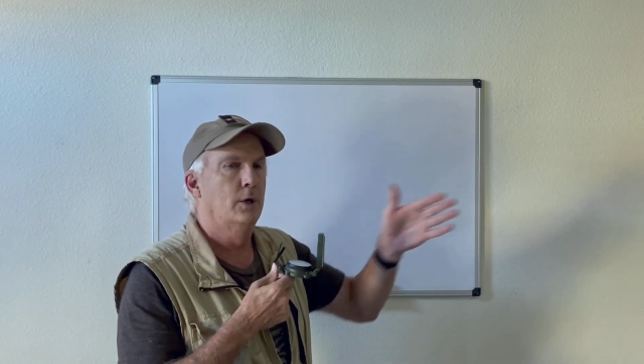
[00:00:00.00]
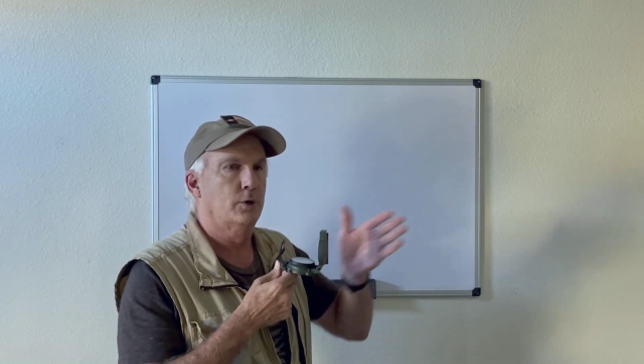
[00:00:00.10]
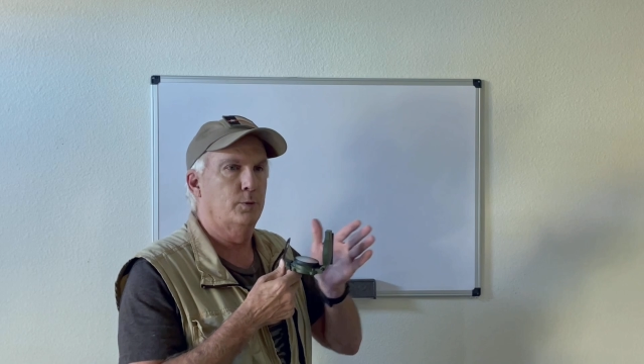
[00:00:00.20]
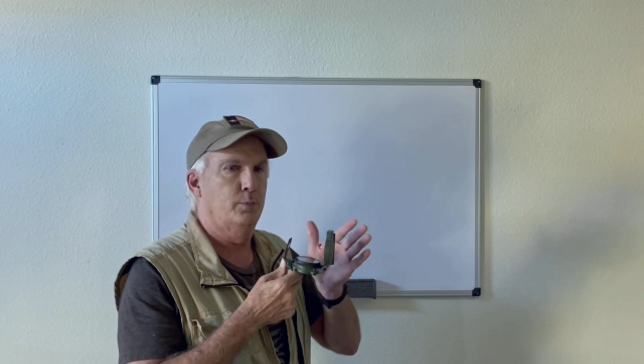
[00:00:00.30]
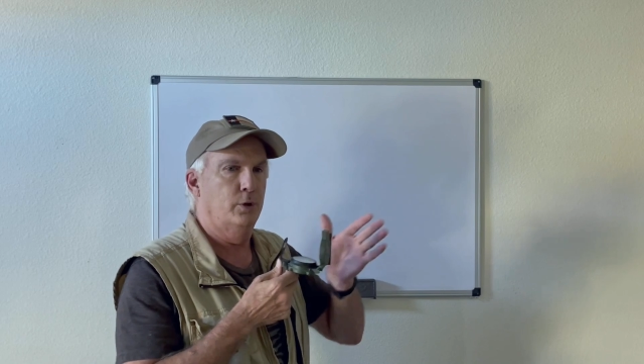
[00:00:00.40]

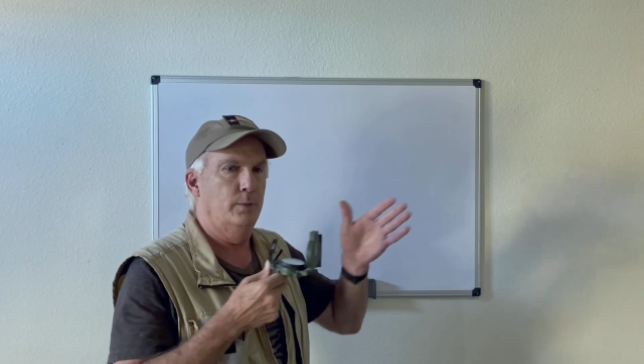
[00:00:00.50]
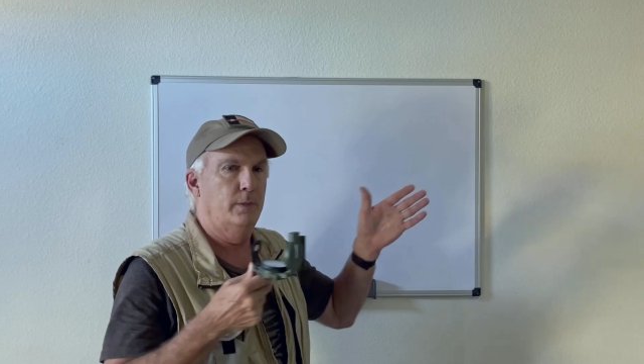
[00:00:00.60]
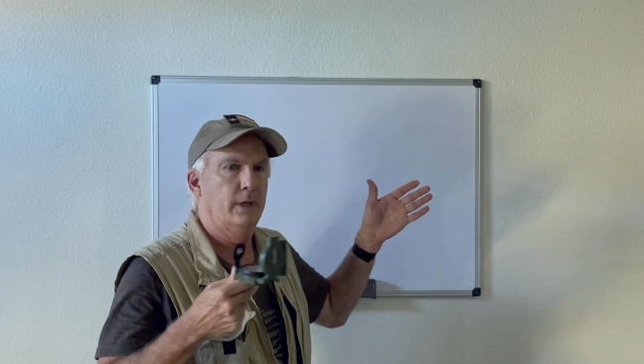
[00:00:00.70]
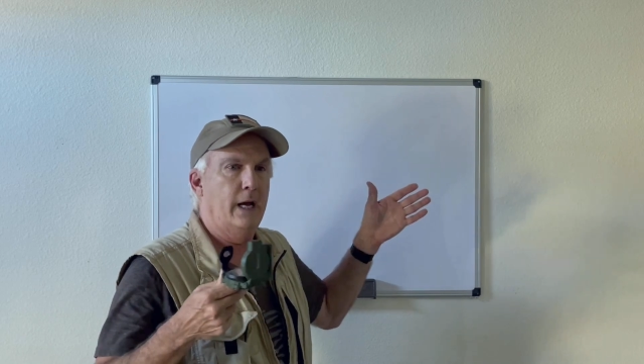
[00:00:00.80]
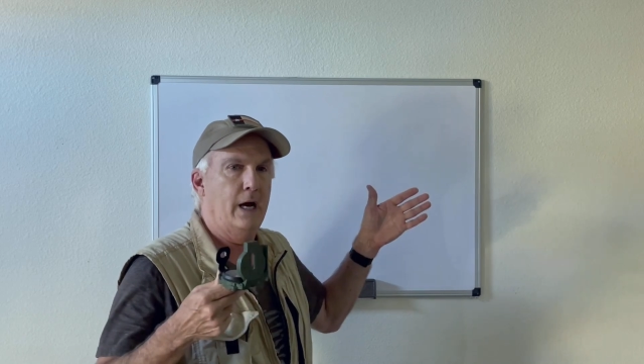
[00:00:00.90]
could put
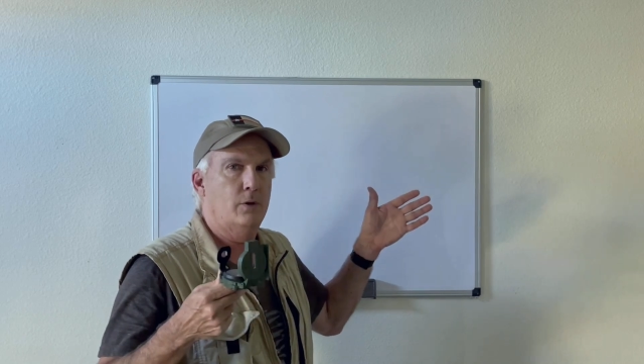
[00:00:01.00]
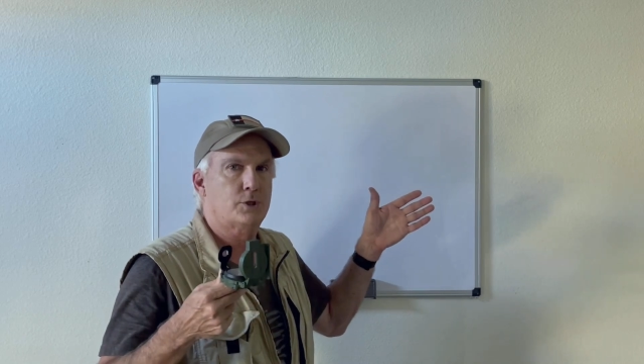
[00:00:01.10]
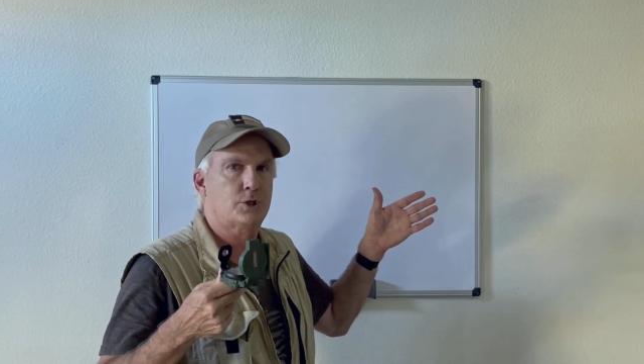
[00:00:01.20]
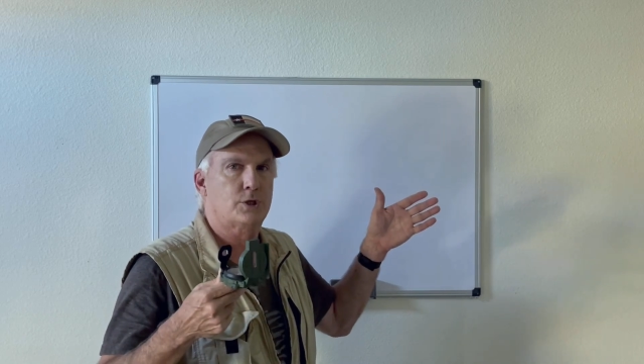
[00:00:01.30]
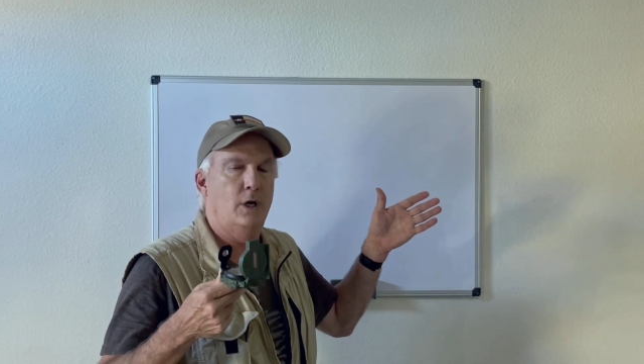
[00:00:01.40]
me
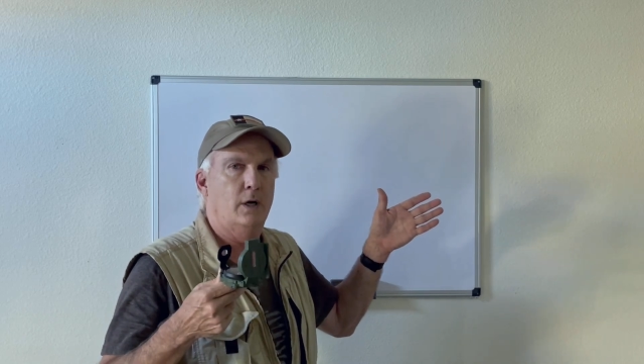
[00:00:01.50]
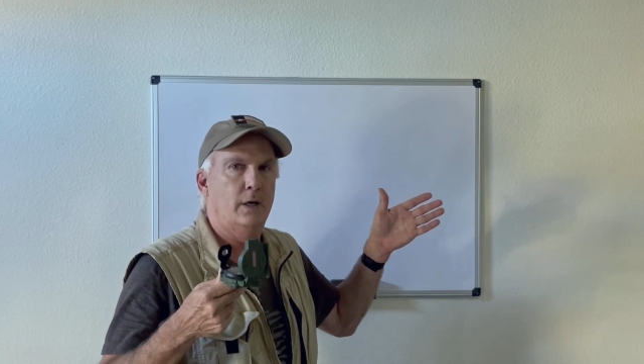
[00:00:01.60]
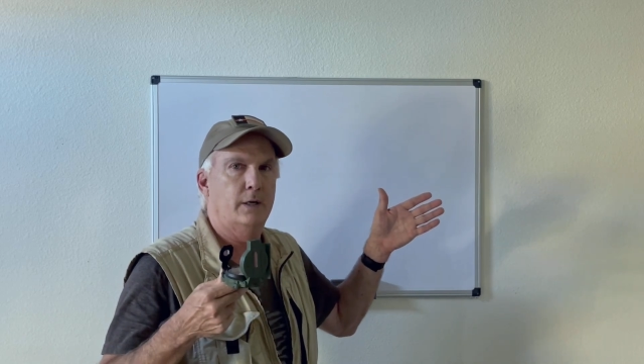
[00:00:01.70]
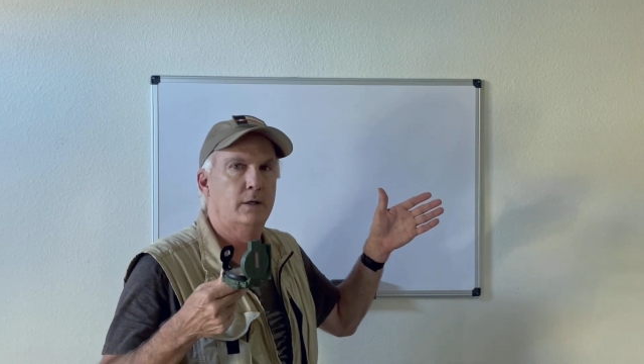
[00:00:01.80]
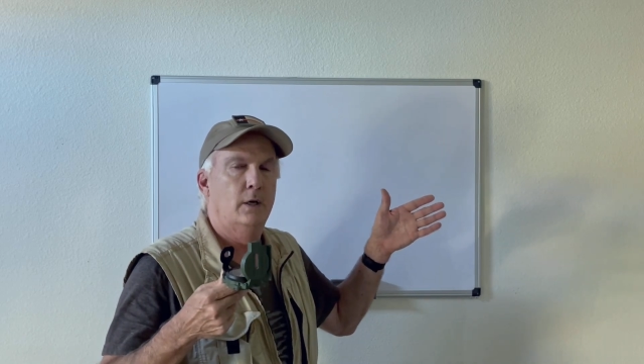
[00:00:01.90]
outside